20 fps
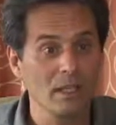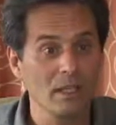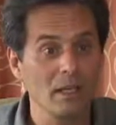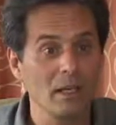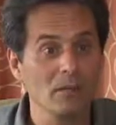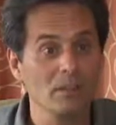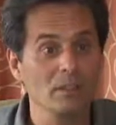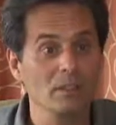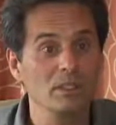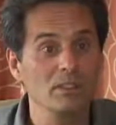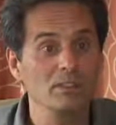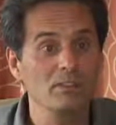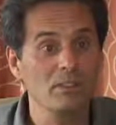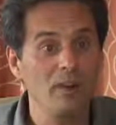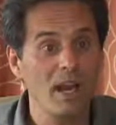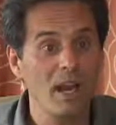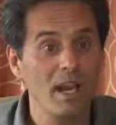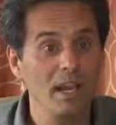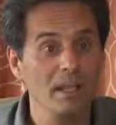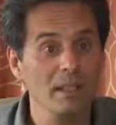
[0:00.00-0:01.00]
And I would
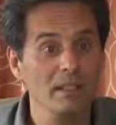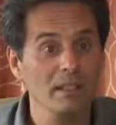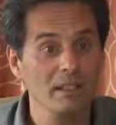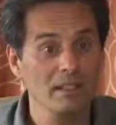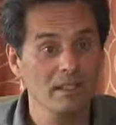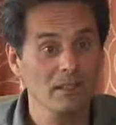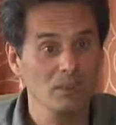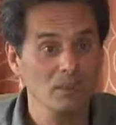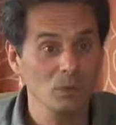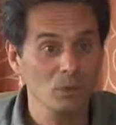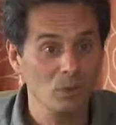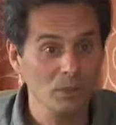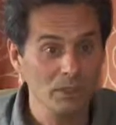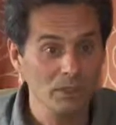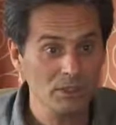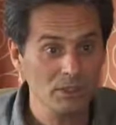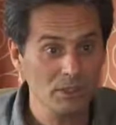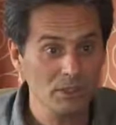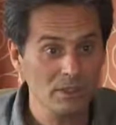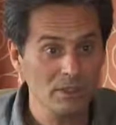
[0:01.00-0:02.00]
define
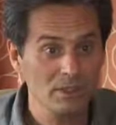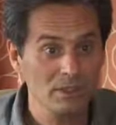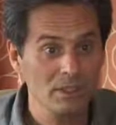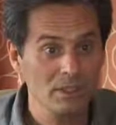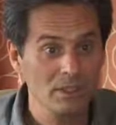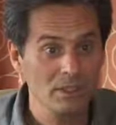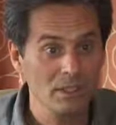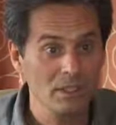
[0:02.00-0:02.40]
intuition